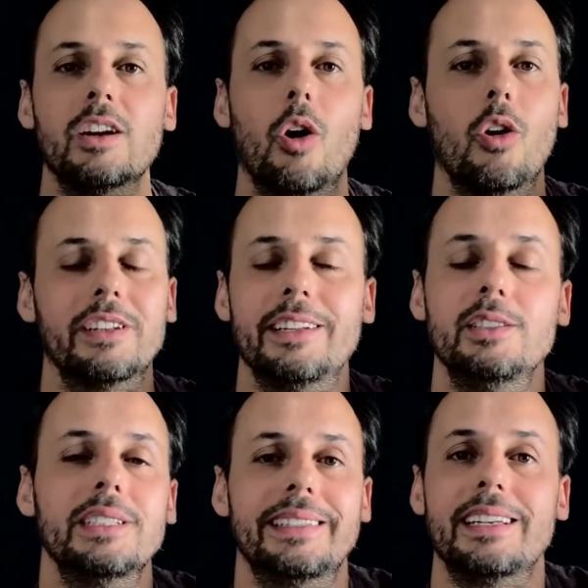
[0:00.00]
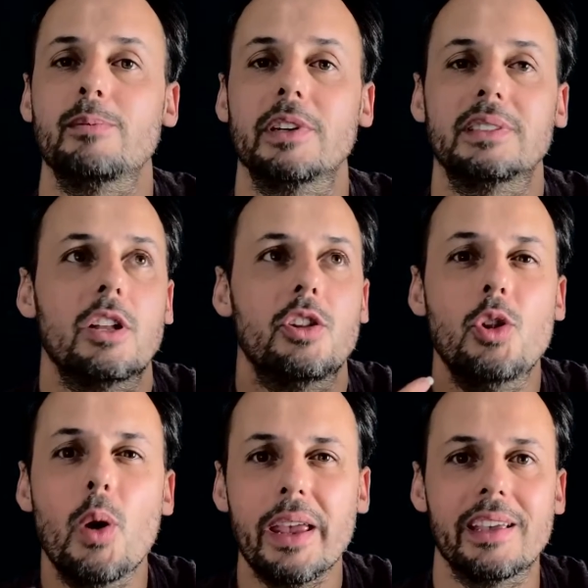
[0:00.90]
or deducting, but
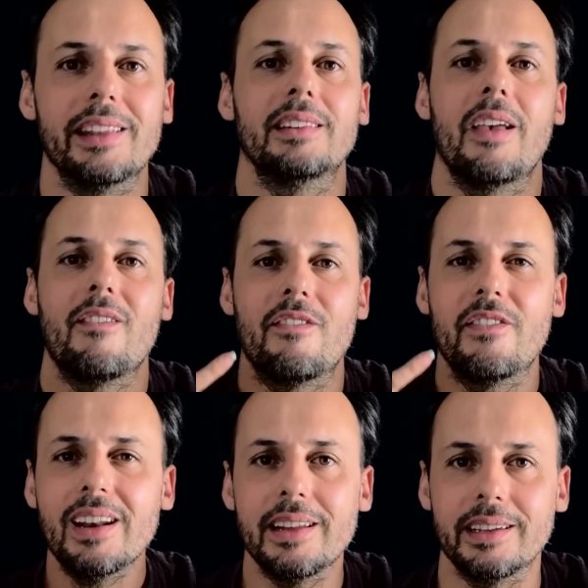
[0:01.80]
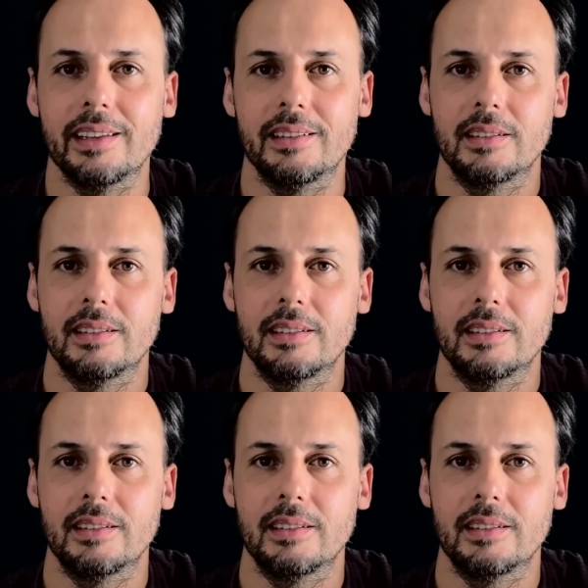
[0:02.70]
knowing it, feeling it.